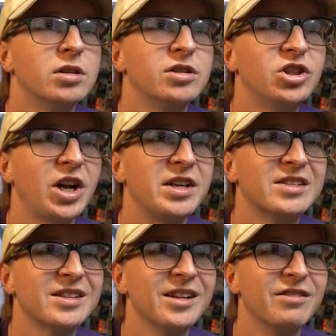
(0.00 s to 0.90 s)

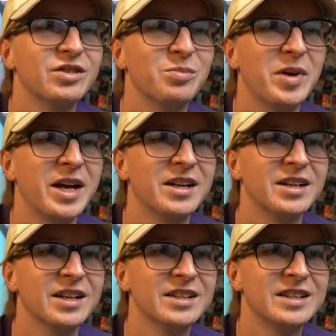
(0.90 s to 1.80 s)
Chase loves Matt and
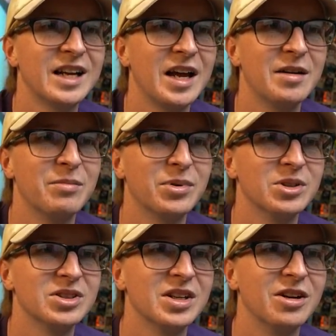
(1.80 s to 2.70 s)
get ten
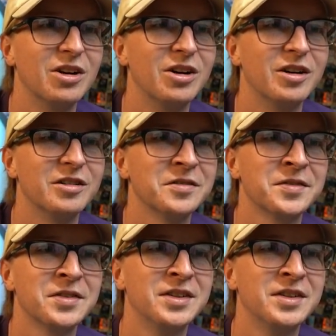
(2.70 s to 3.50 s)
percent off.